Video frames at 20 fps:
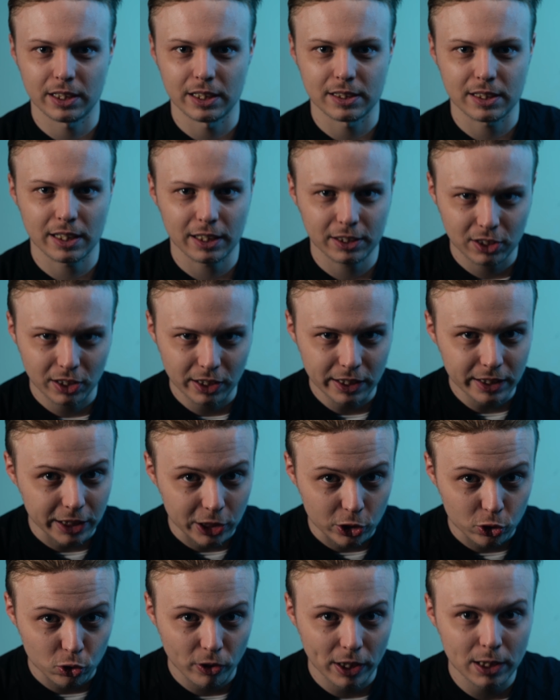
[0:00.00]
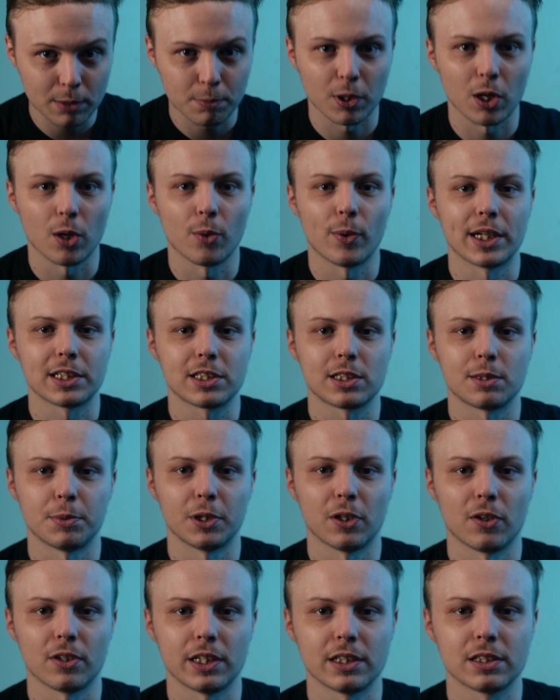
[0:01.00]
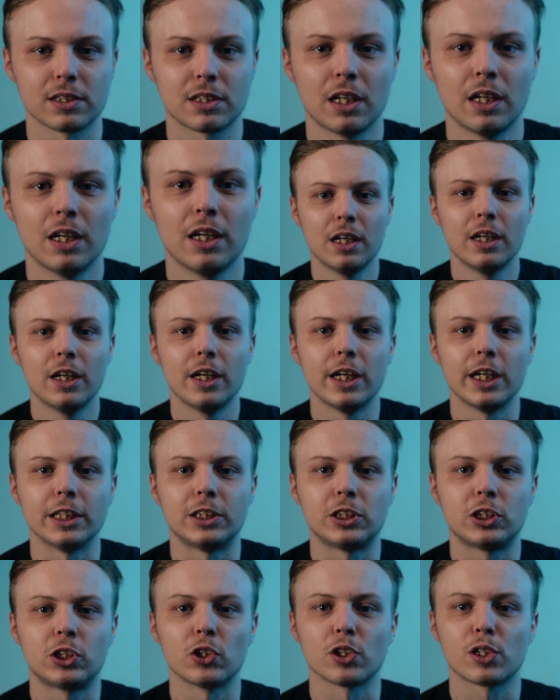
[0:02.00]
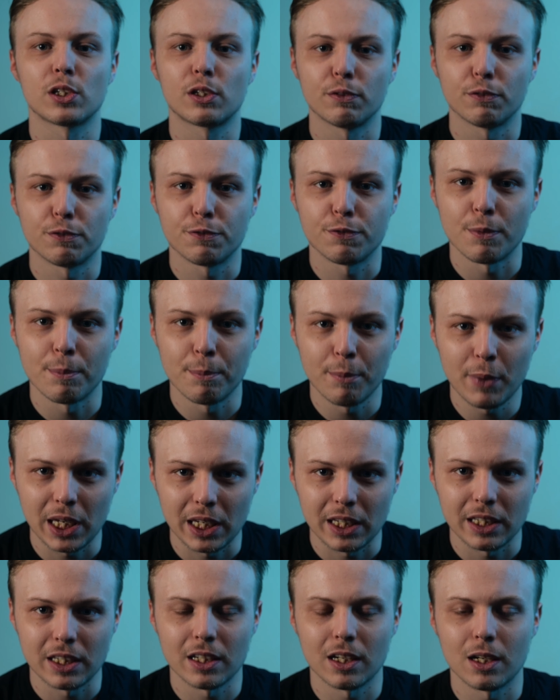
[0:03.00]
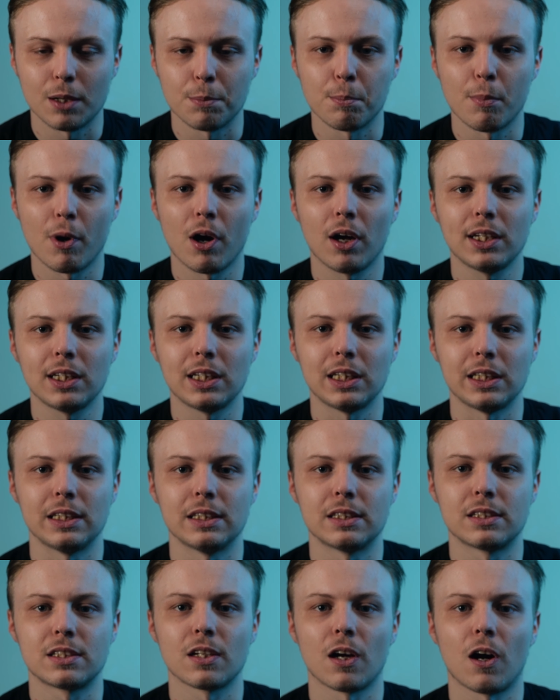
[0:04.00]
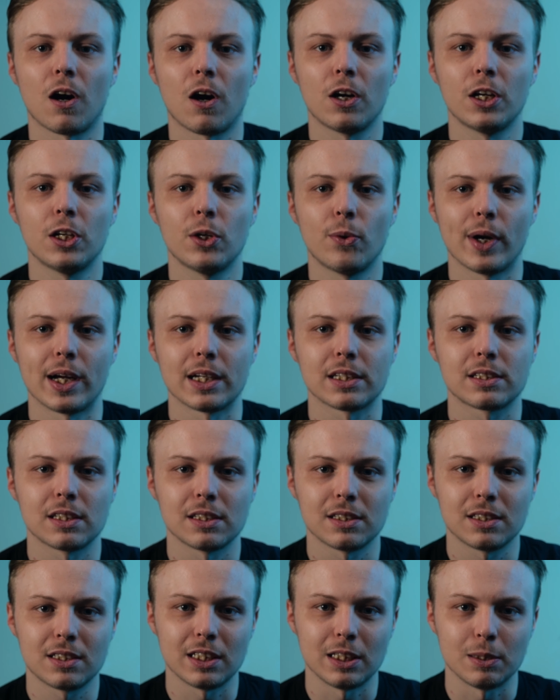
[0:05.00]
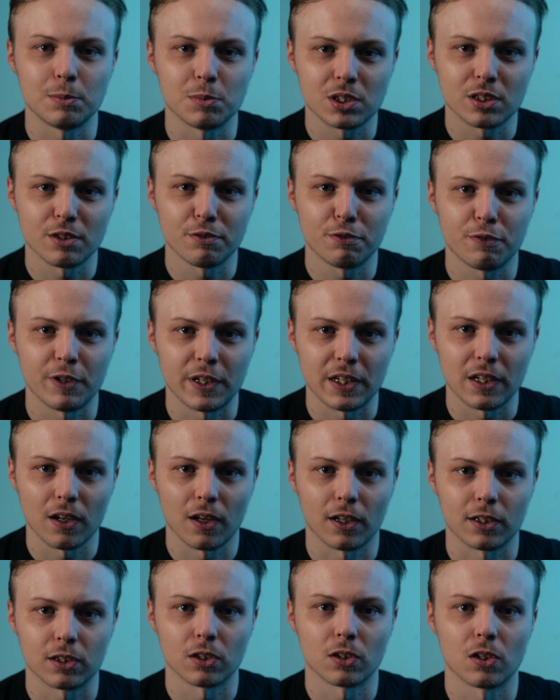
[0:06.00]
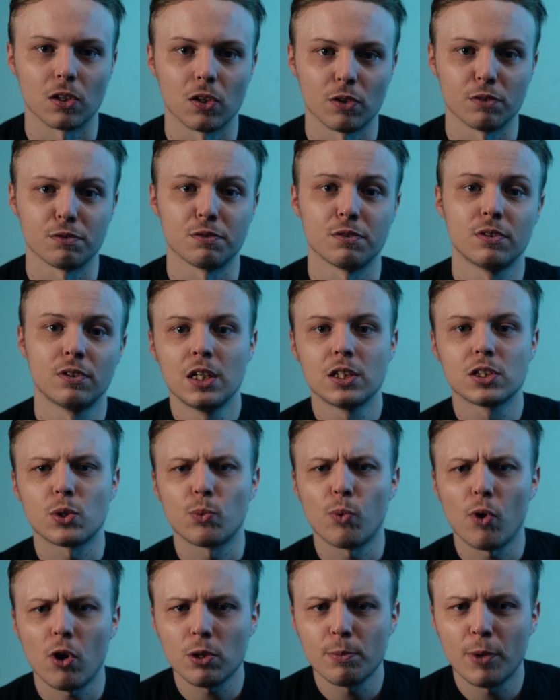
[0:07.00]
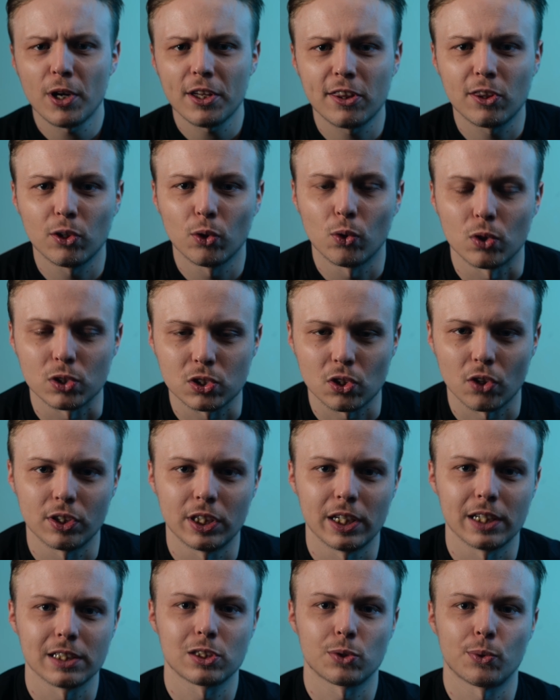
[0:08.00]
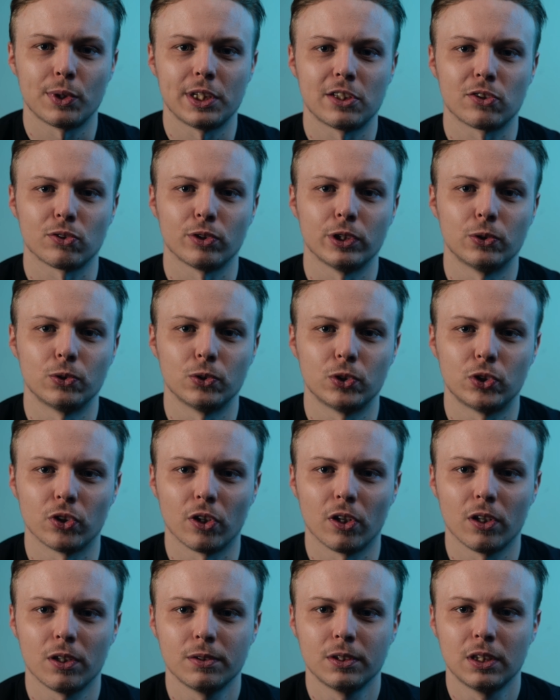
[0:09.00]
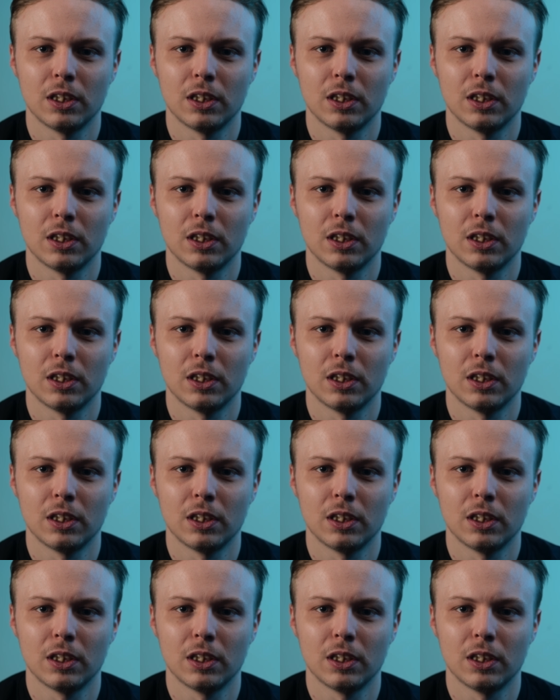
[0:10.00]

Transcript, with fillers: It's actually an incredible O S, to be honest. It's just, for me and my needs, iOS seems to fit like a glove. So what are my thoughts on the S twenty-three Ultra?